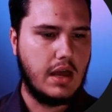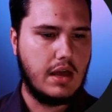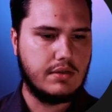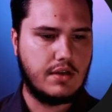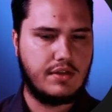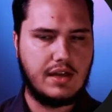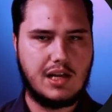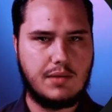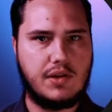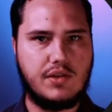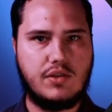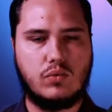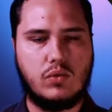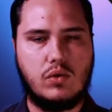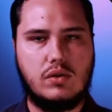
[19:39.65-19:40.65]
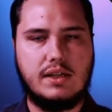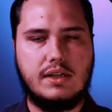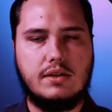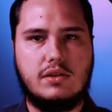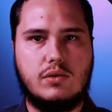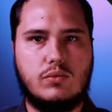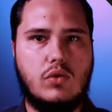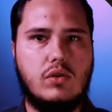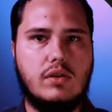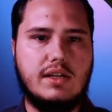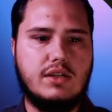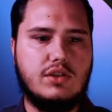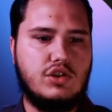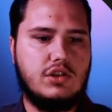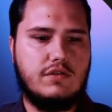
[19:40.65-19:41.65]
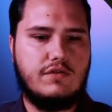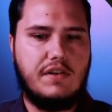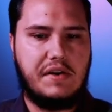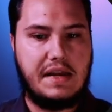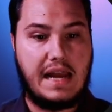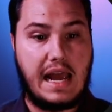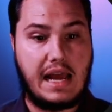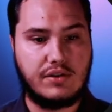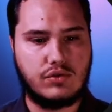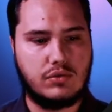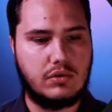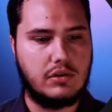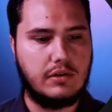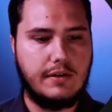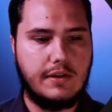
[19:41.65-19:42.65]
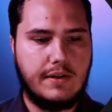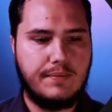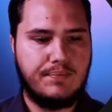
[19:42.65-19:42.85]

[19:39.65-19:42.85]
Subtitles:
The thing about the rolling is just very natural.